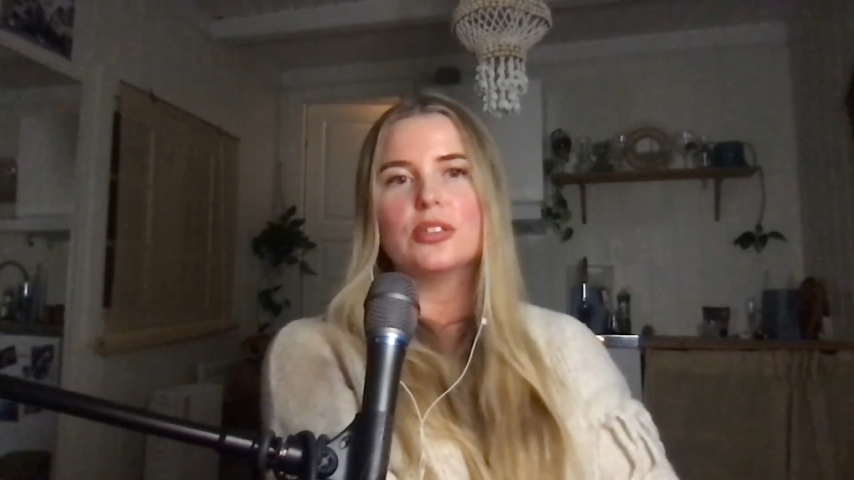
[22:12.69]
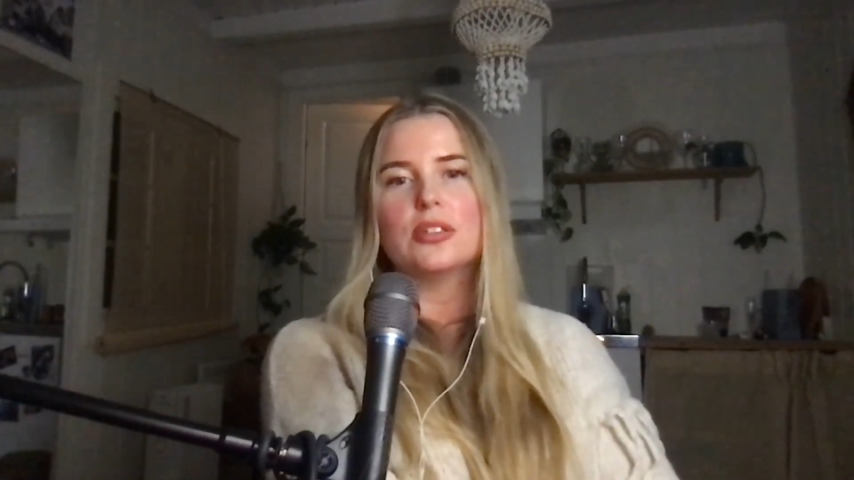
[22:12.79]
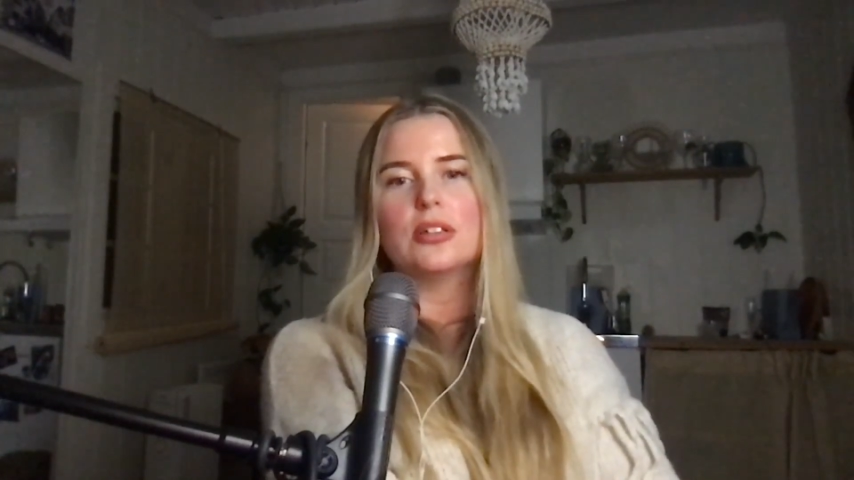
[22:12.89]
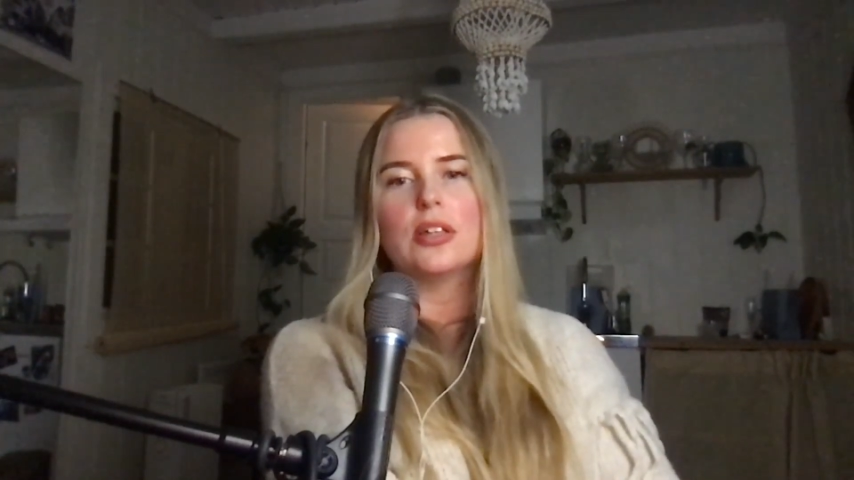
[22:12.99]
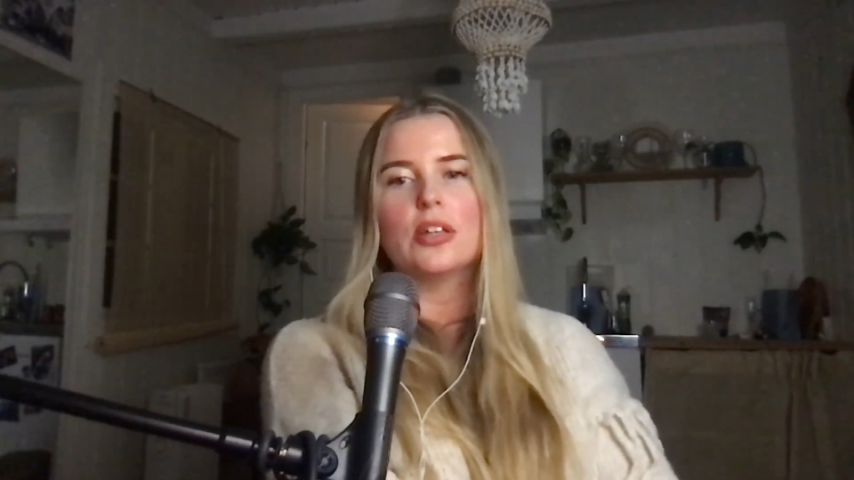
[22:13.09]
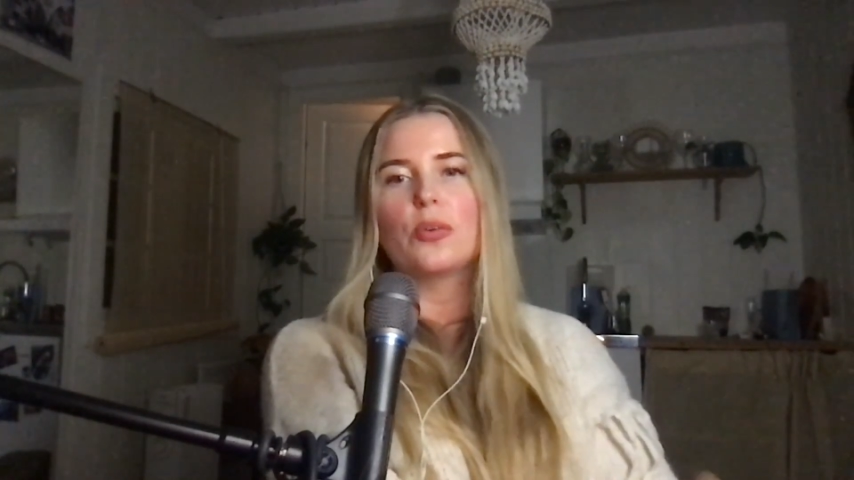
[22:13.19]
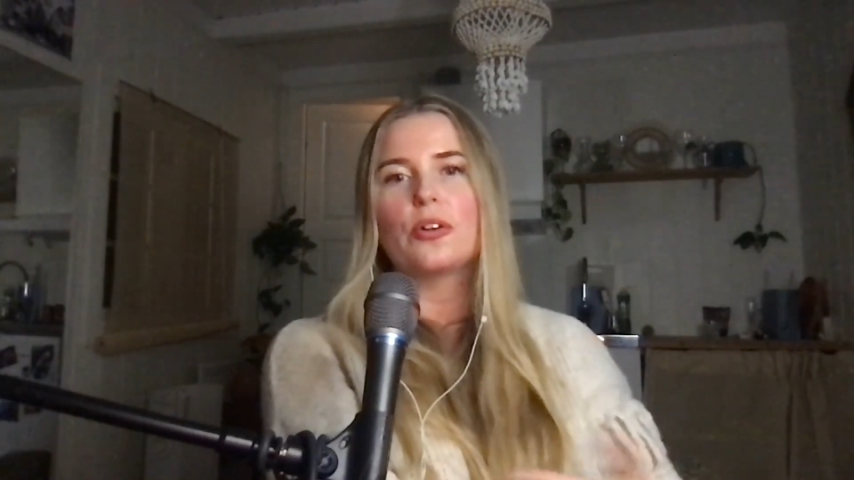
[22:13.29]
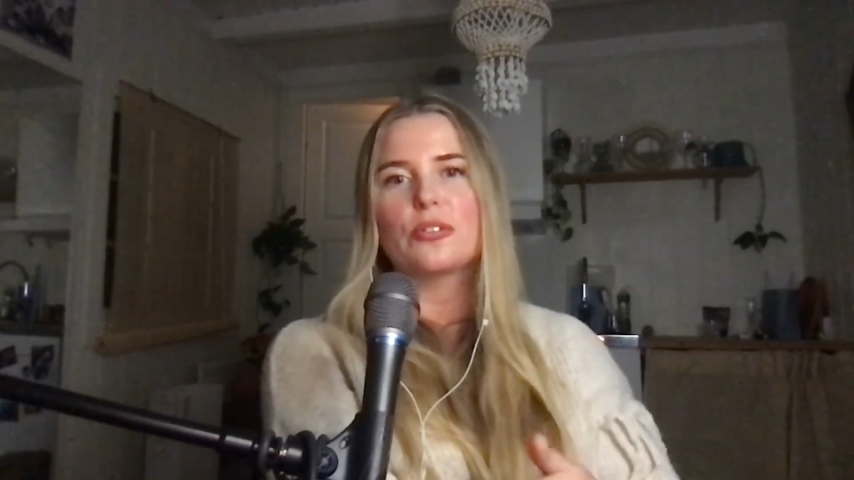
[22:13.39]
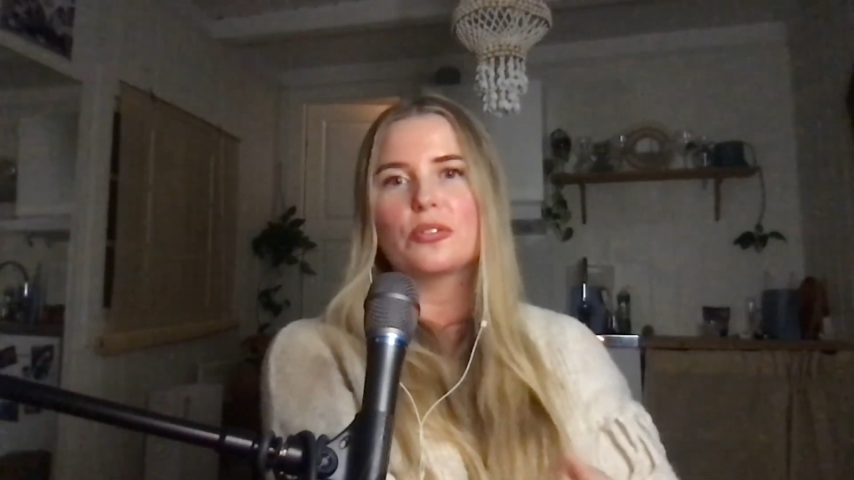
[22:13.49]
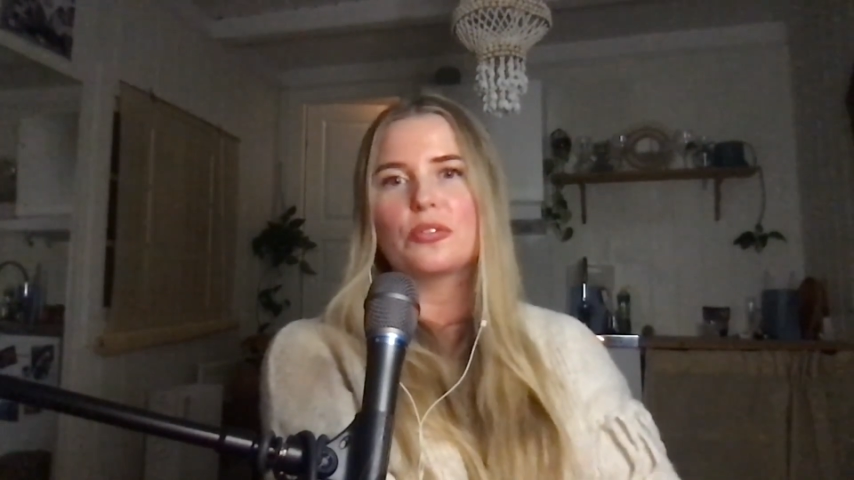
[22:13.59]
in
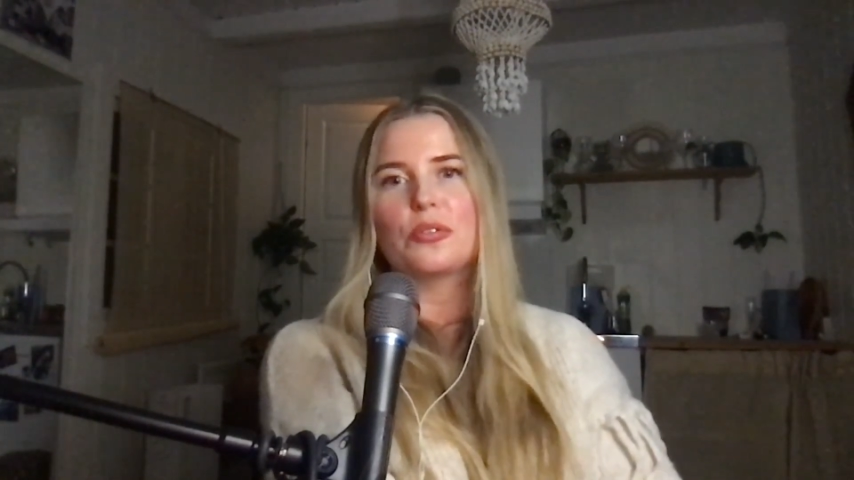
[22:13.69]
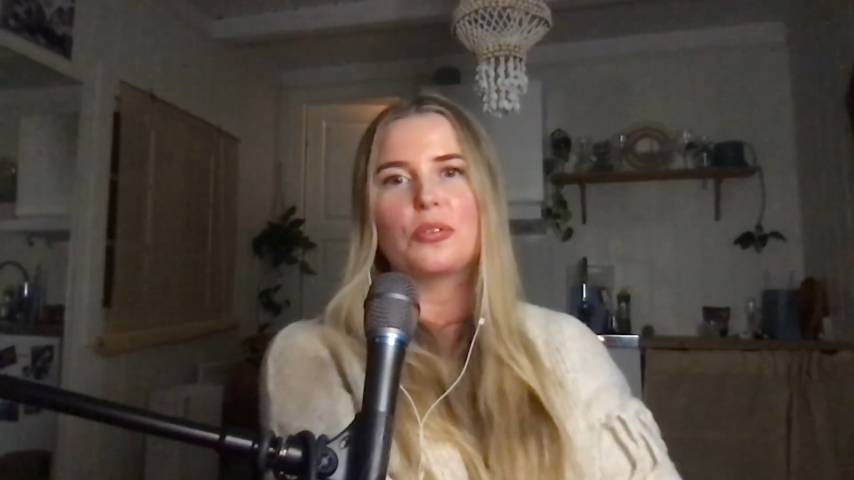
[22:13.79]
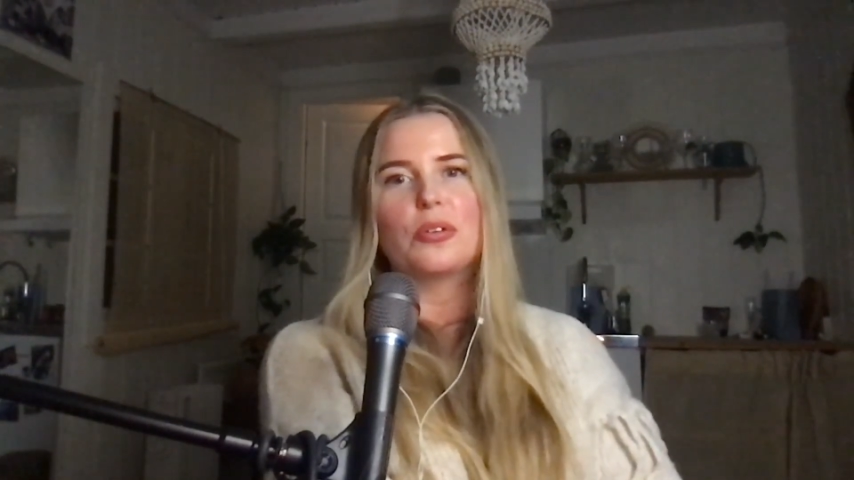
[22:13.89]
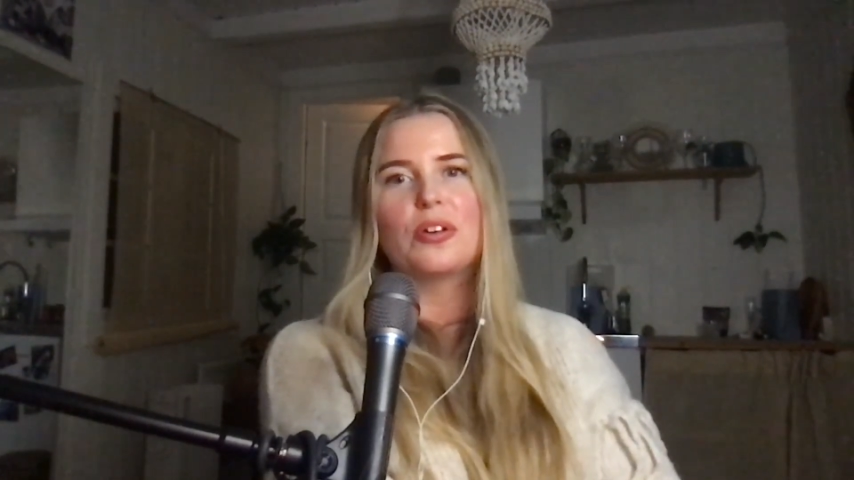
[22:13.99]
order to